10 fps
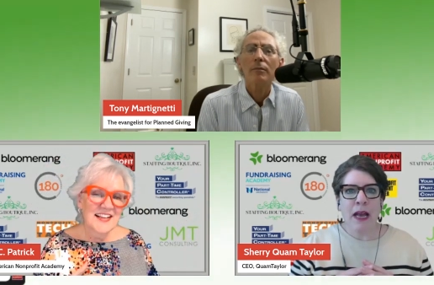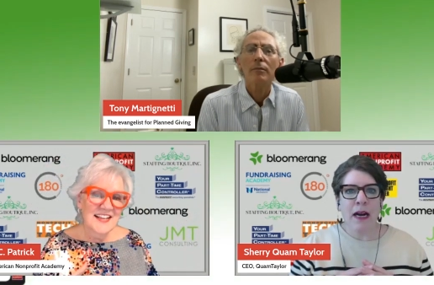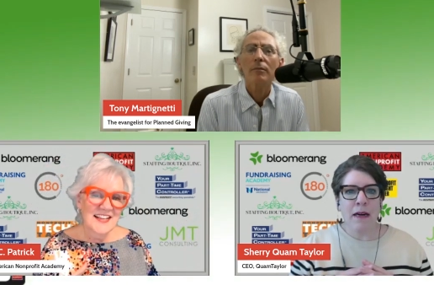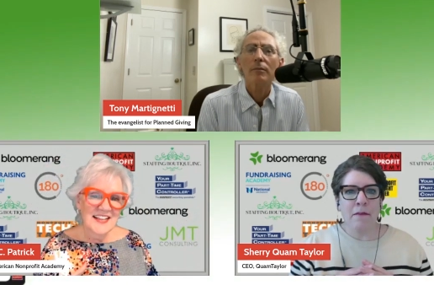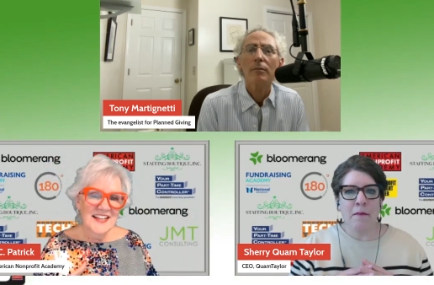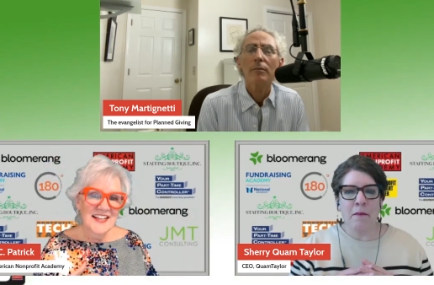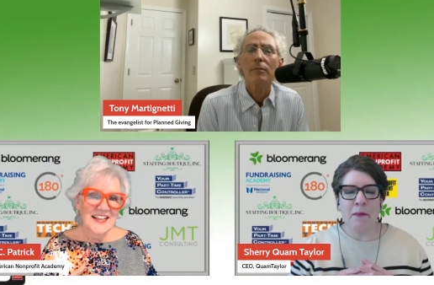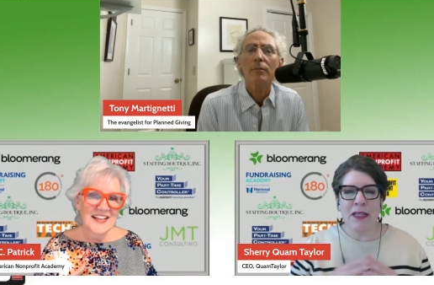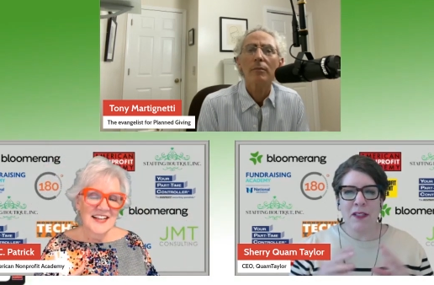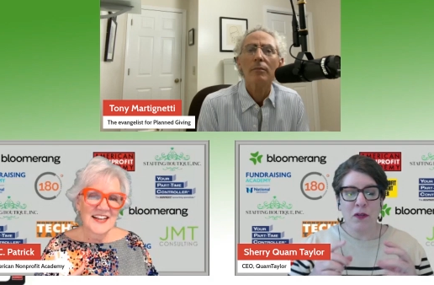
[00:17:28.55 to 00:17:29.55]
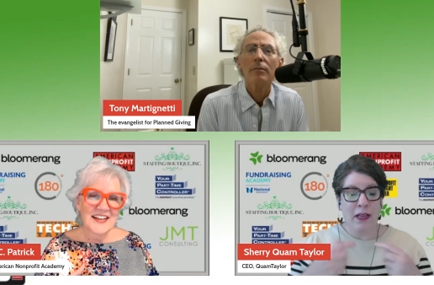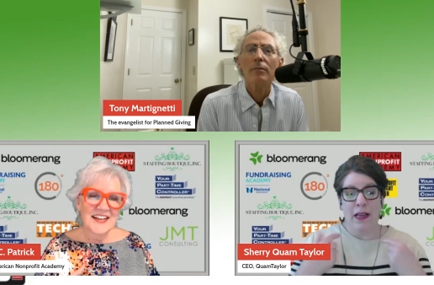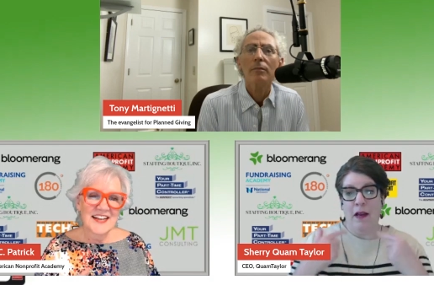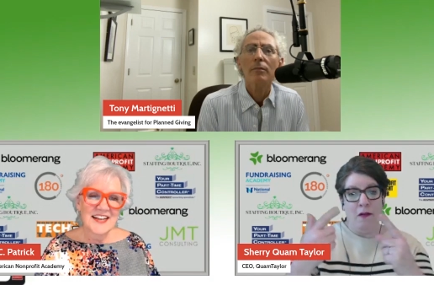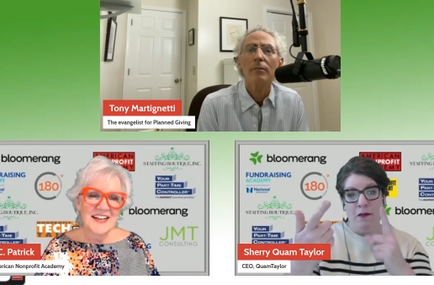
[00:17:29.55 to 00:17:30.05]
Speaker 1: Um, but so like,
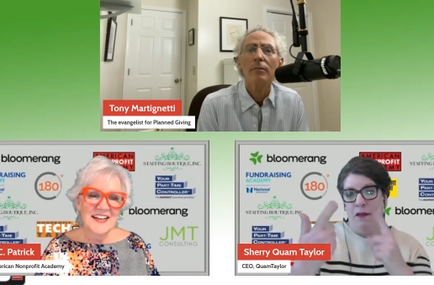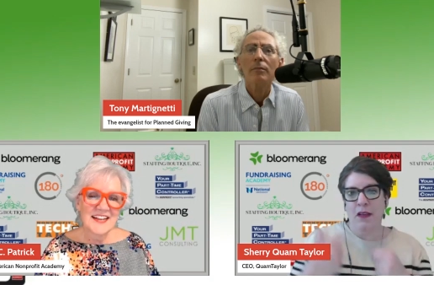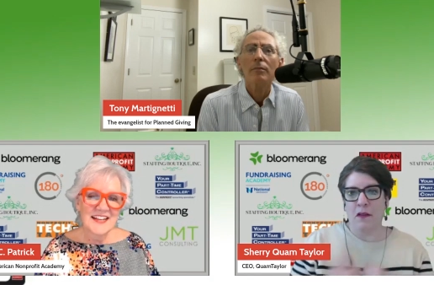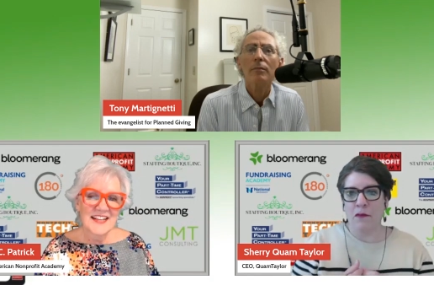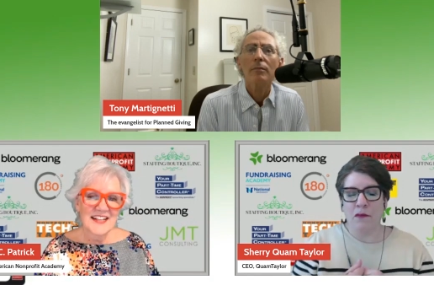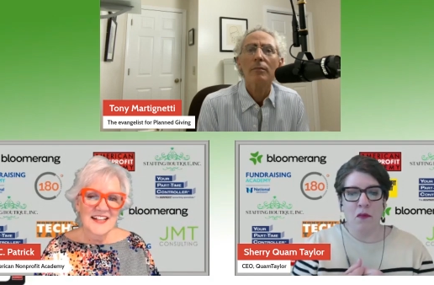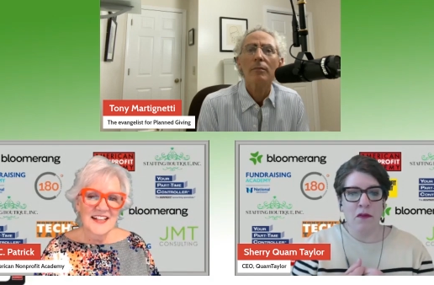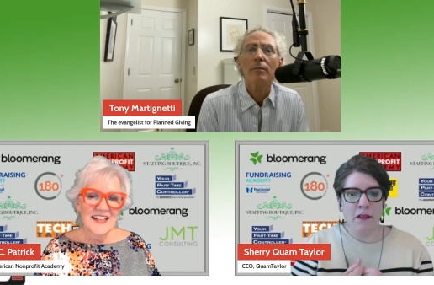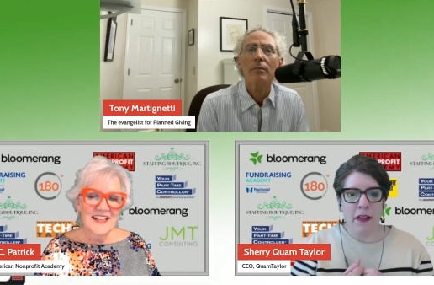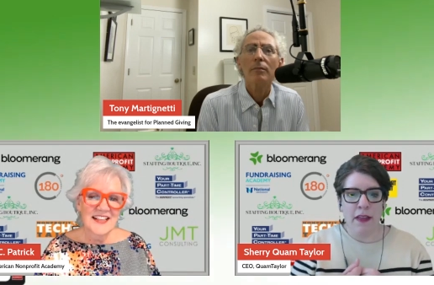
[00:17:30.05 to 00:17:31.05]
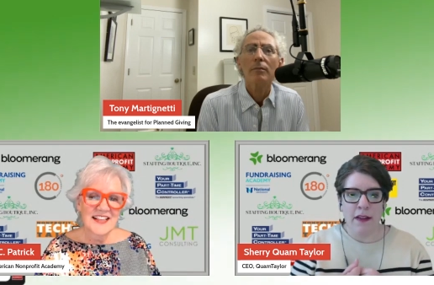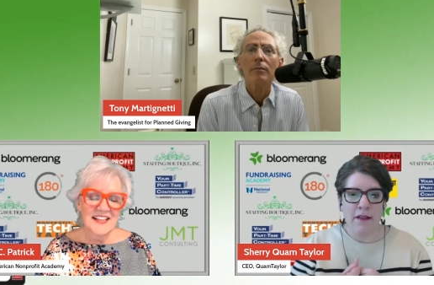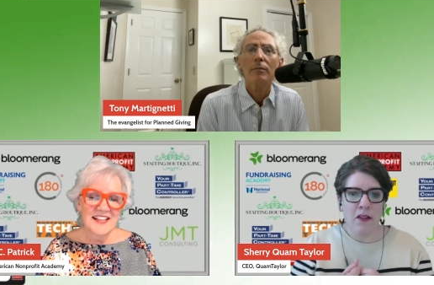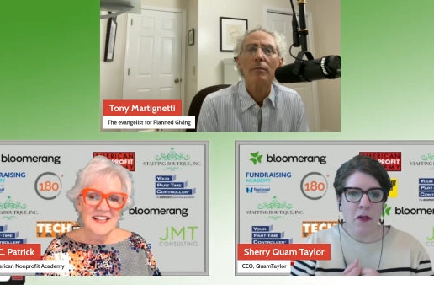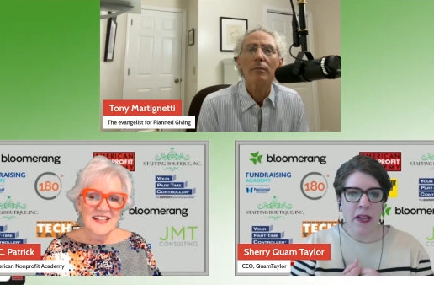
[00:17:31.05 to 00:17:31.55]
you know, I think
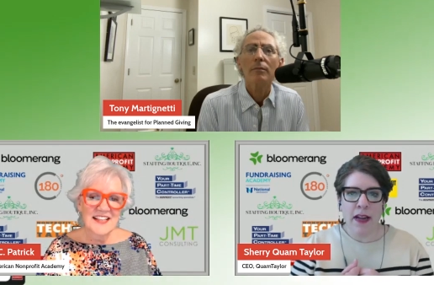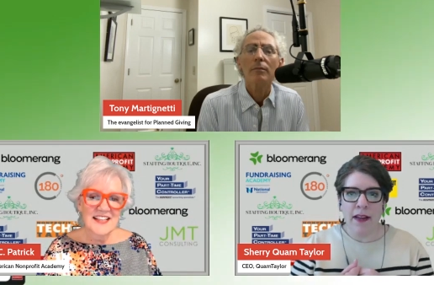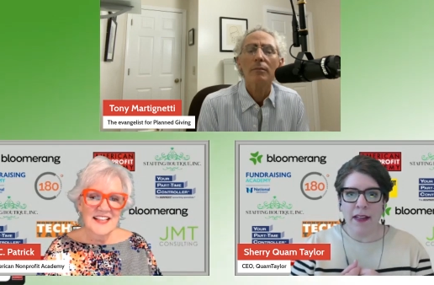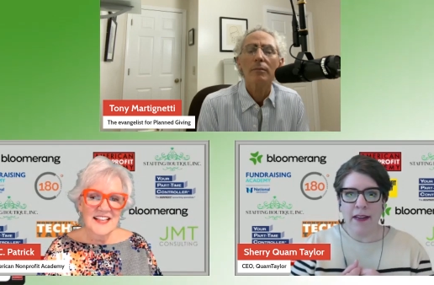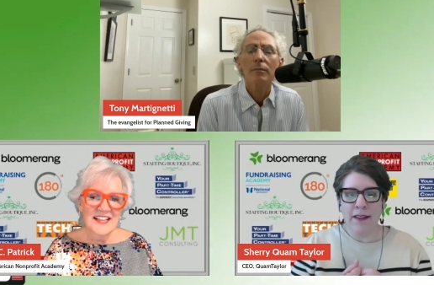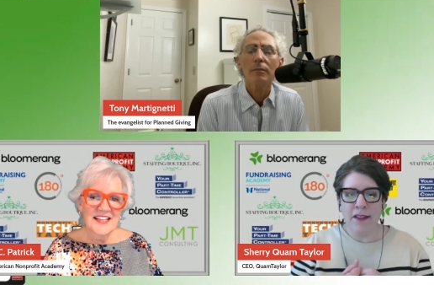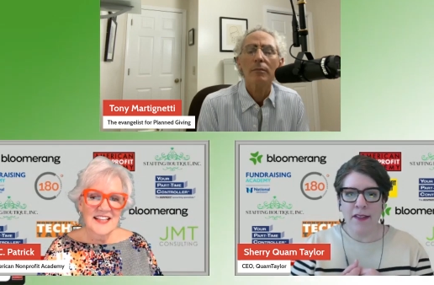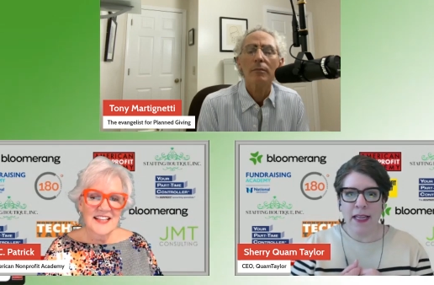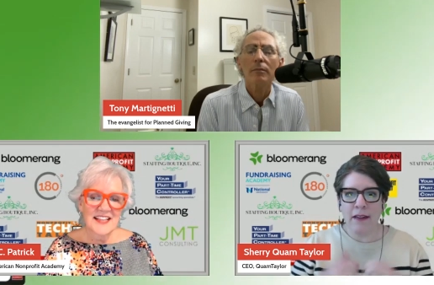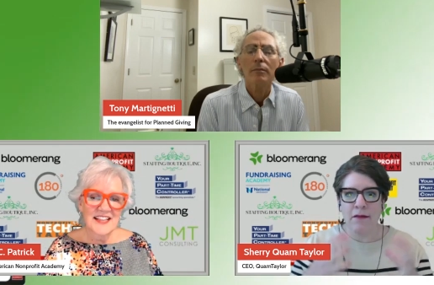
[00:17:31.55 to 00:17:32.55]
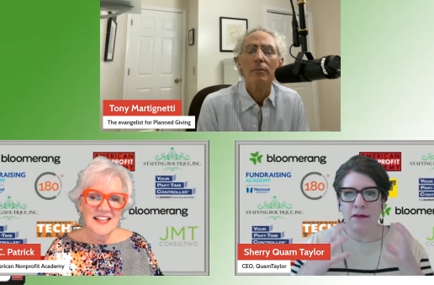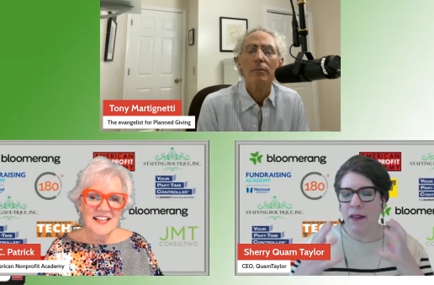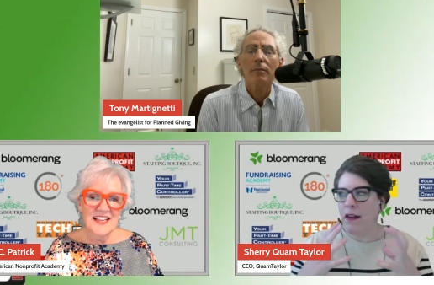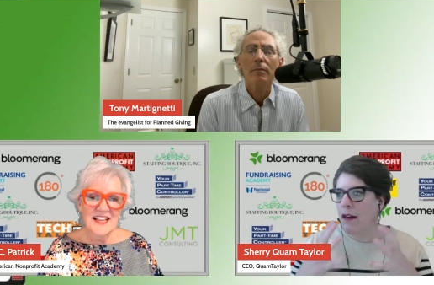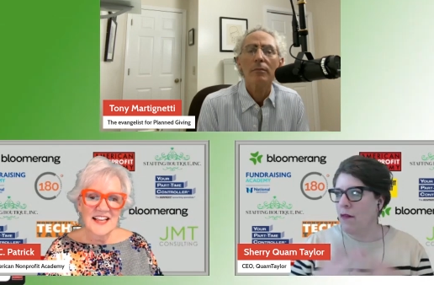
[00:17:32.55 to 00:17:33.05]
Tony and I like just kind of
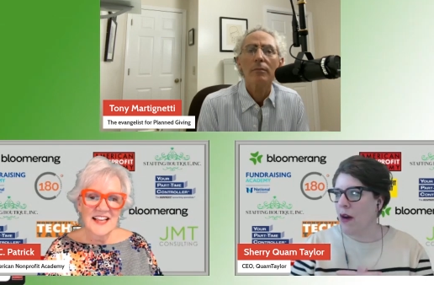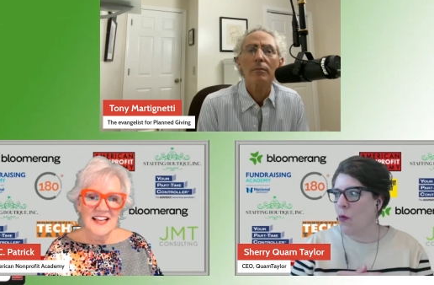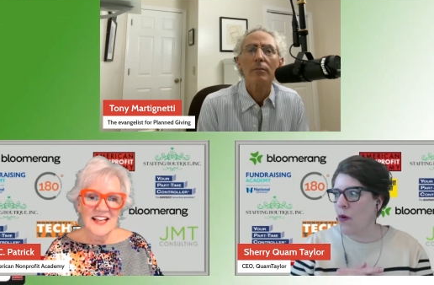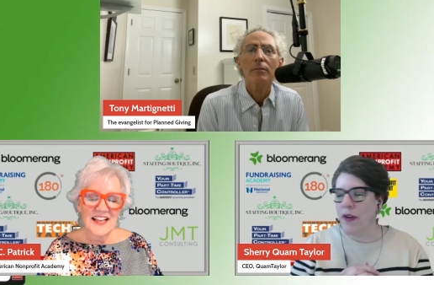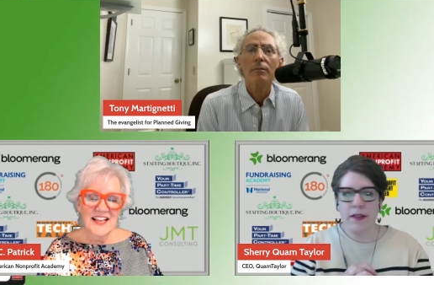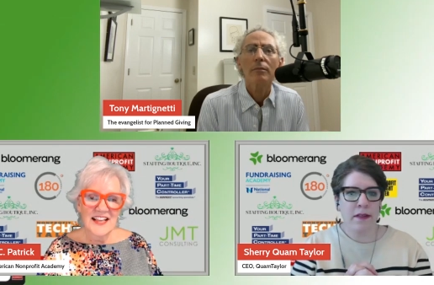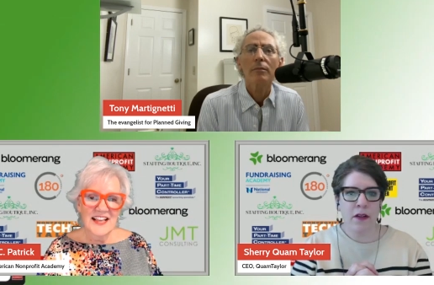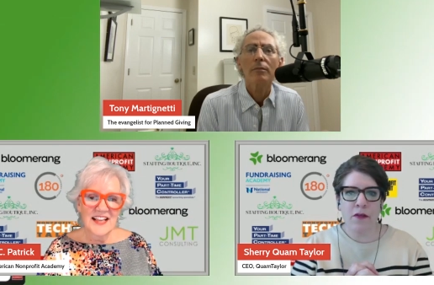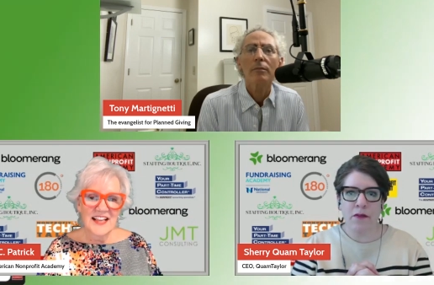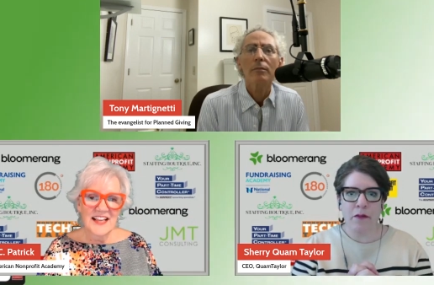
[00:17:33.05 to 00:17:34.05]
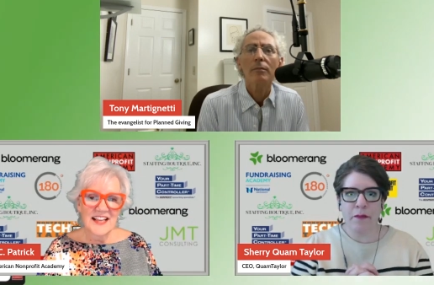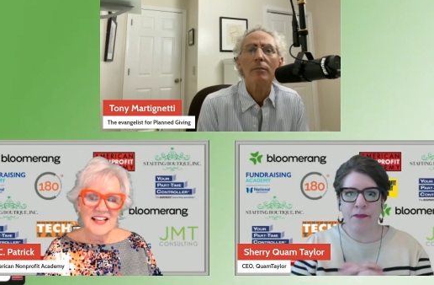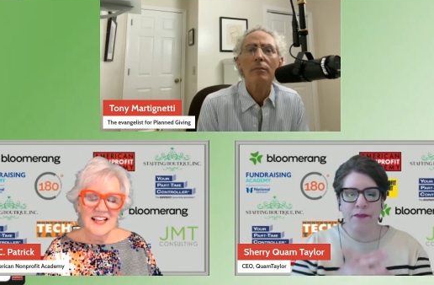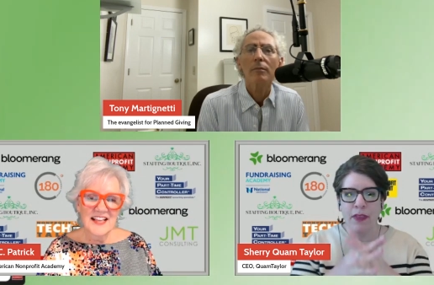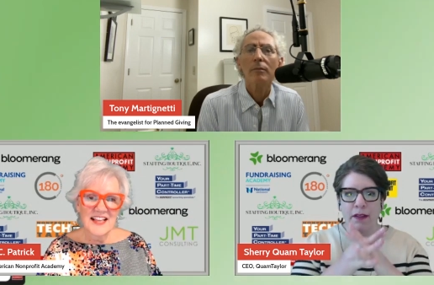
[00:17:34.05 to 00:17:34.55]
our, our work is so,
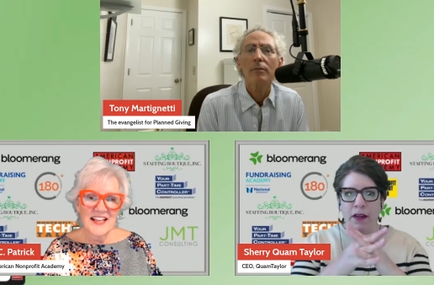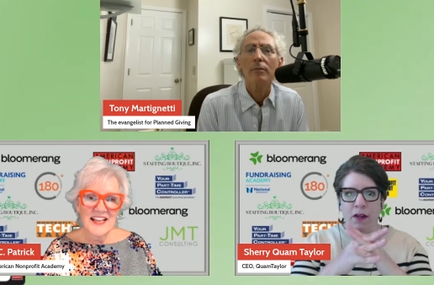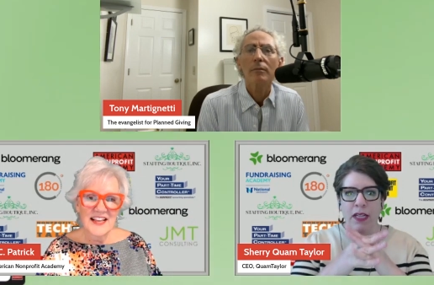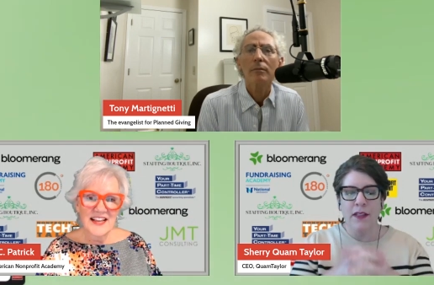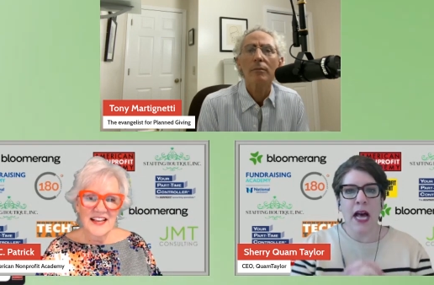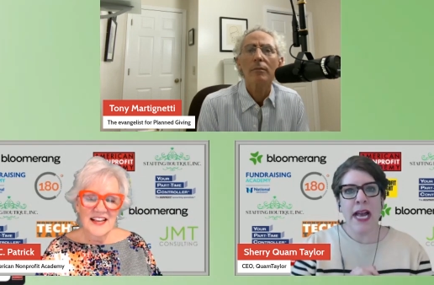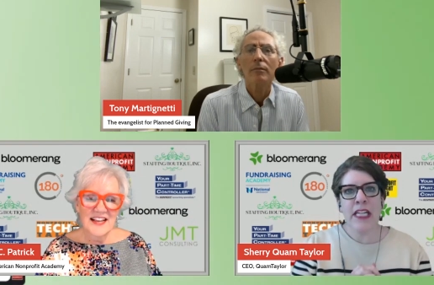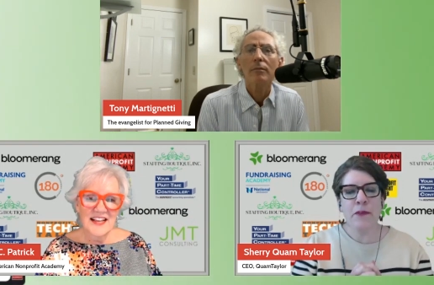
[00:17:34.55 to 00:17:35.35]
you know, aligned